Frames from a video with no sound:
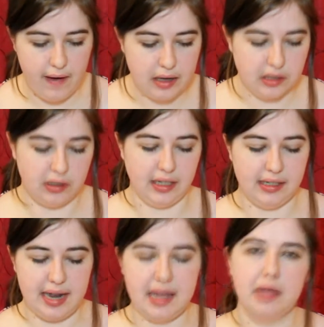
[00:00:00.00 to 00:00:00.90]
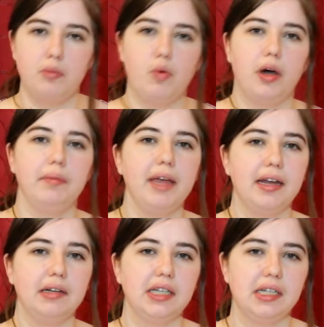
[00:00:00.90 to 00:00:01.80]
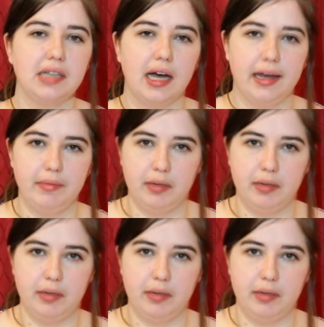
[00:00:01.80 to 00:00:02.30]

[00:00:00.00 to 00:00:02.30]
So let's take them one panel at a time,